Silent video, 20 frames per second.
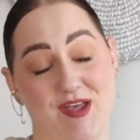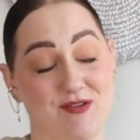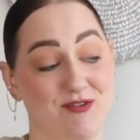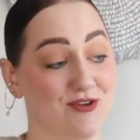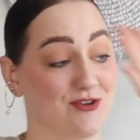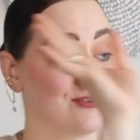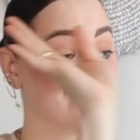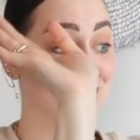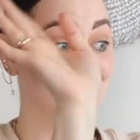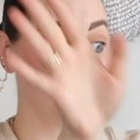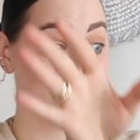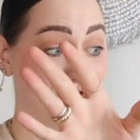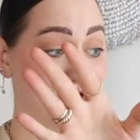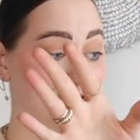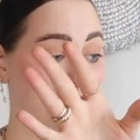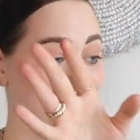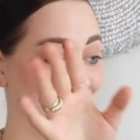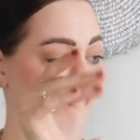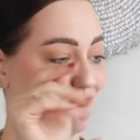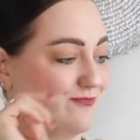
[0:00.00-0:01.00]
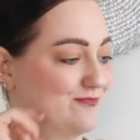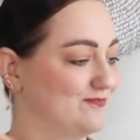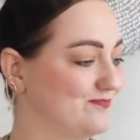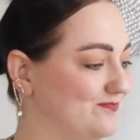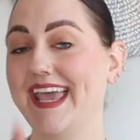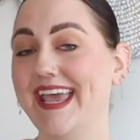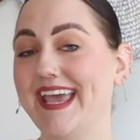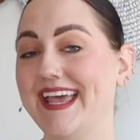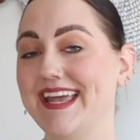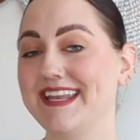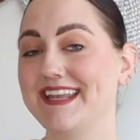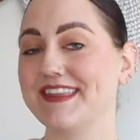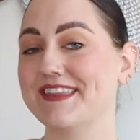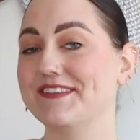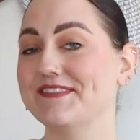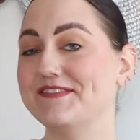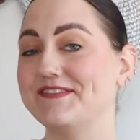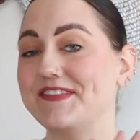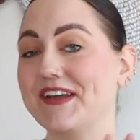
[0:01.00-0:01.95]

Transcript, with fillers: Looks so cute. And the